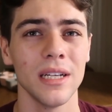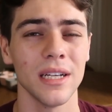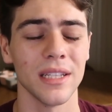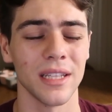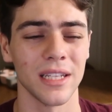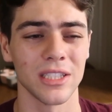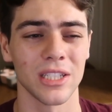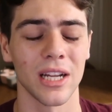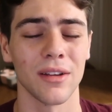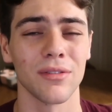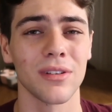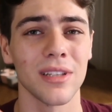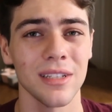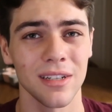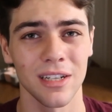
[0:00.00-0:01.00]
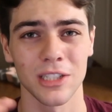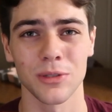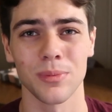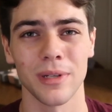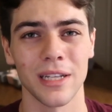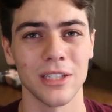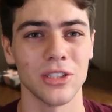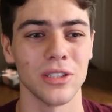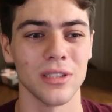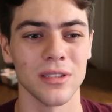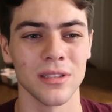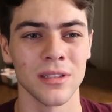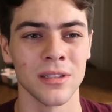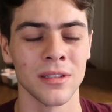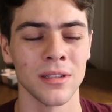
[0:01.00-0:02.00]
And they should have clear
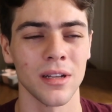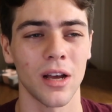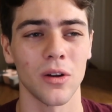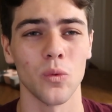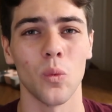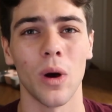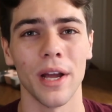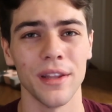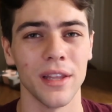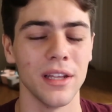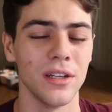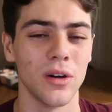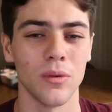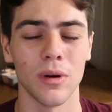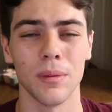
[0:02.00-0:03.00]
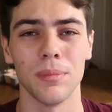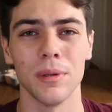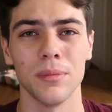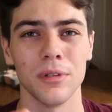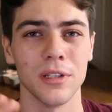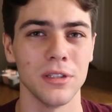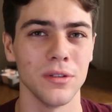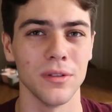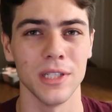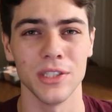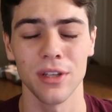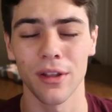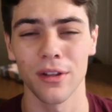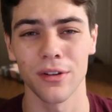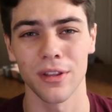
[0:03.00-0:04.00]
explanations on why they don't want people to do these
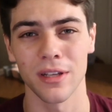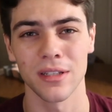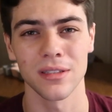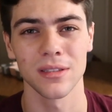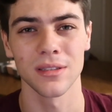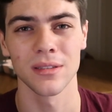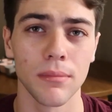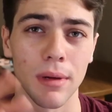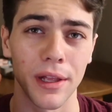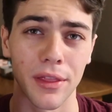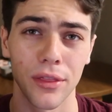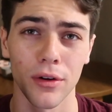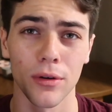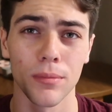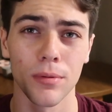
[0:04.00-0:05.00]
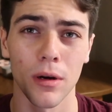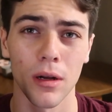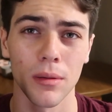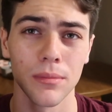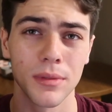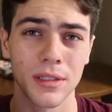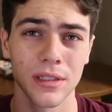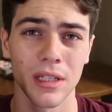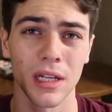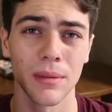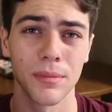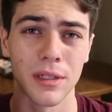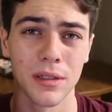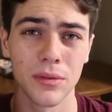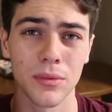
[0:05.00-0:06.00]
other things. My third problem is gonna
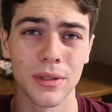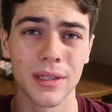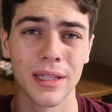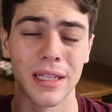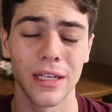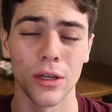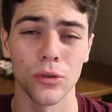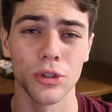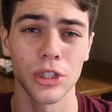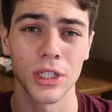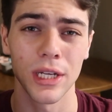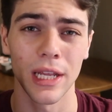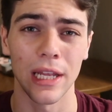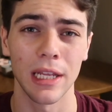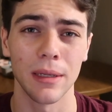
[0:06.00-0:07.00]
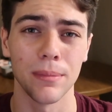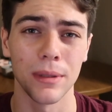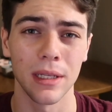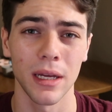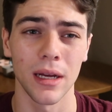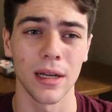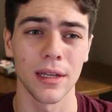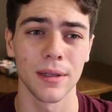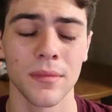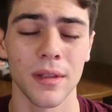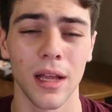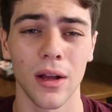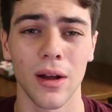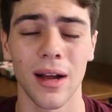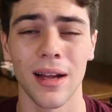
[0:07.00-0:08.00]
be with the Notion API.
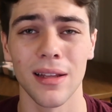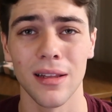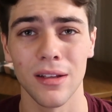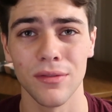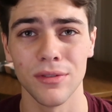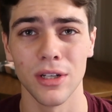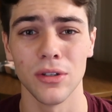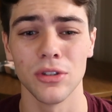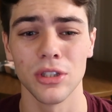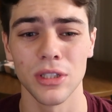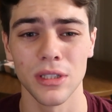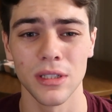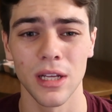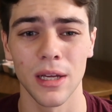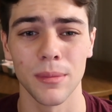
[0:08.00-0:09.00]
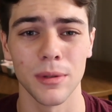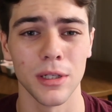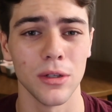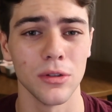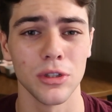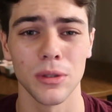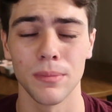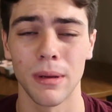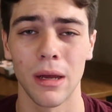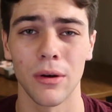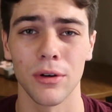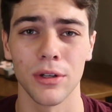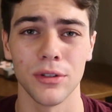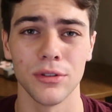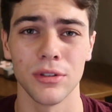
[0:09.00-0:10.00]
Now, I love Notion. I'm a Notion
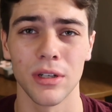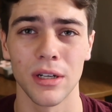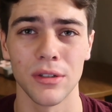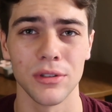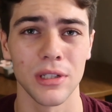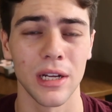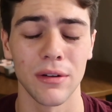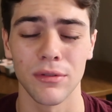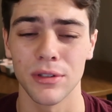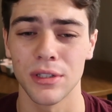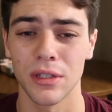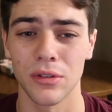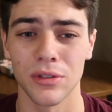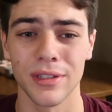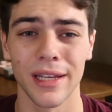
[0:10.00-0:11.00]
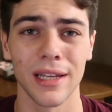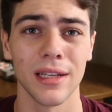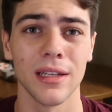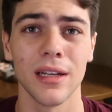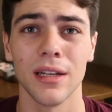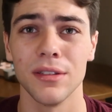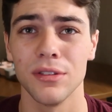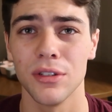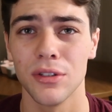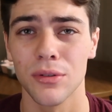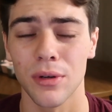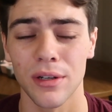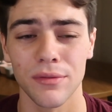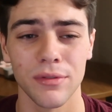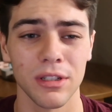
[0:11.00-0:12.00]
power user. I use it every single day. I use it to
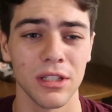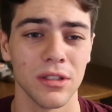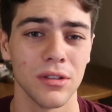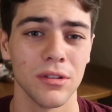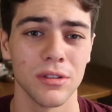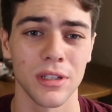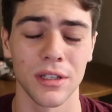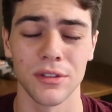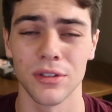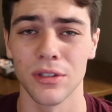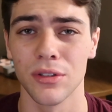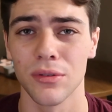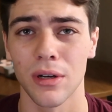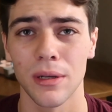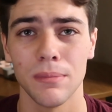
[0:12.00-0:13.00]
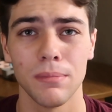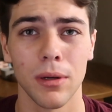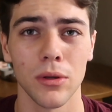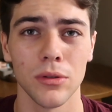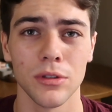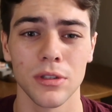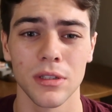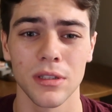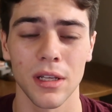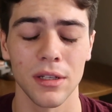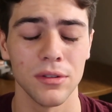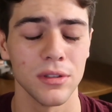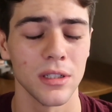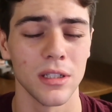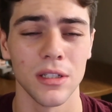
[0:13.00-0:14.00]
write videos. I use it to write posts. I
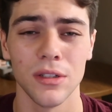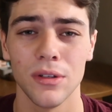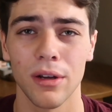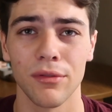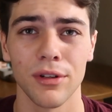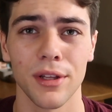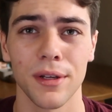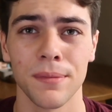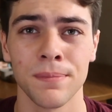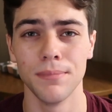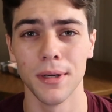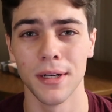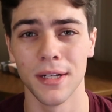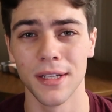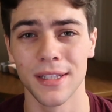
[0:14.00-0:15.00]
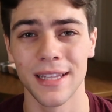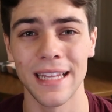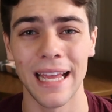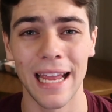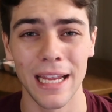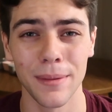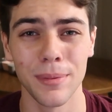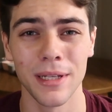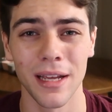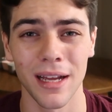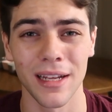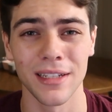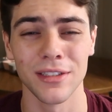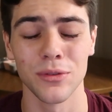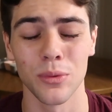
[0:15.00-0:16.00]
use it to do everything. But the
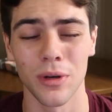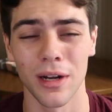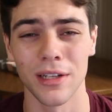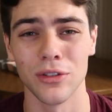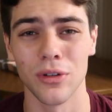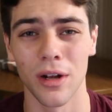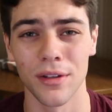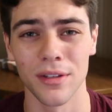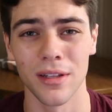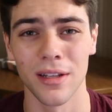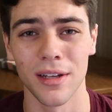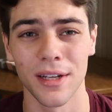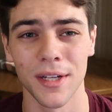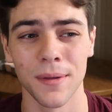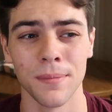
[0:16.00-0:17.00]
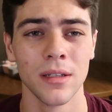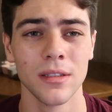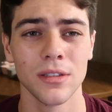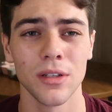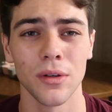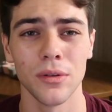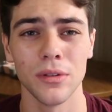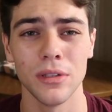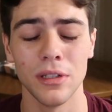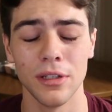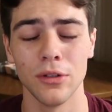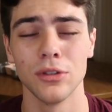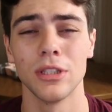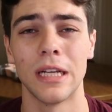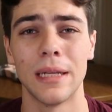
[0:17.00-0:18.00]
API is where I draw the line. So
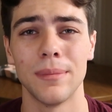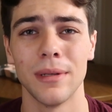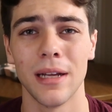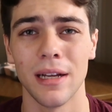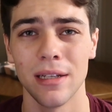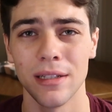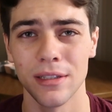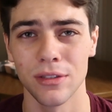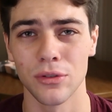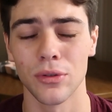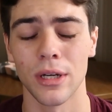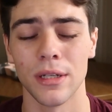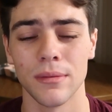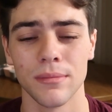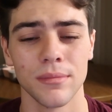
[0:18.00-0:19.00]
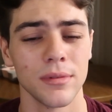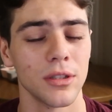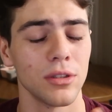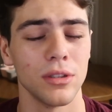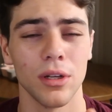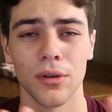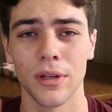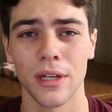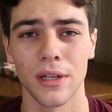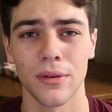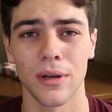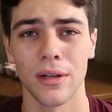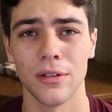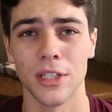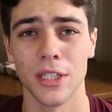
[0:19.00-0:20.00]
Notion API is great. There's no getting
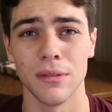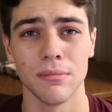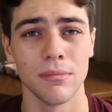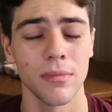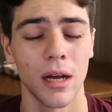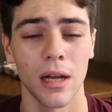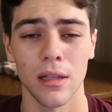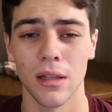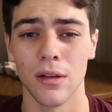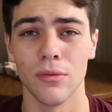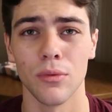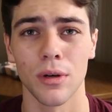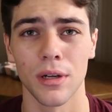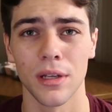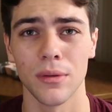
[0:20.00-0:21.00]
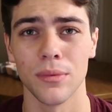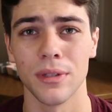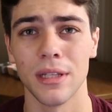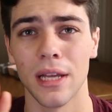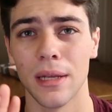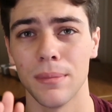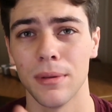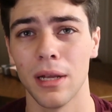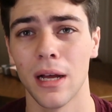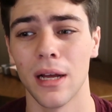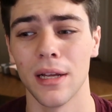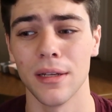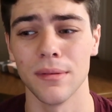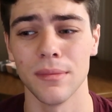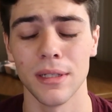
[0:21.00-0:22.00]
around it. I love working with the
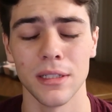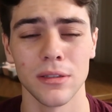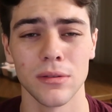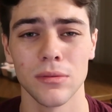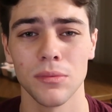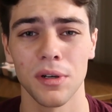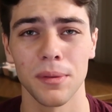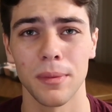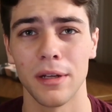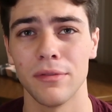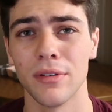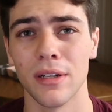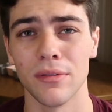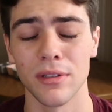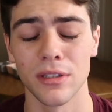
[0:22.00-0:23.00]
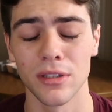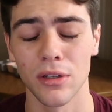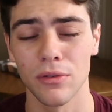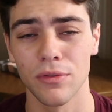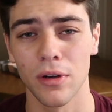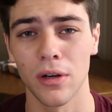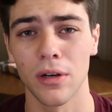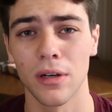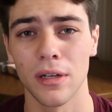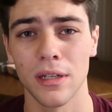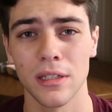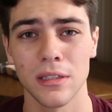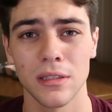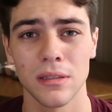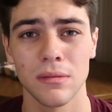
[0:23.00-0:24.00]
API. It's one of my favorites so far.
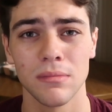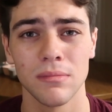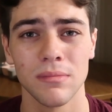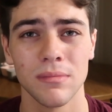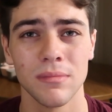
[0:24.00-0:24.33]
It's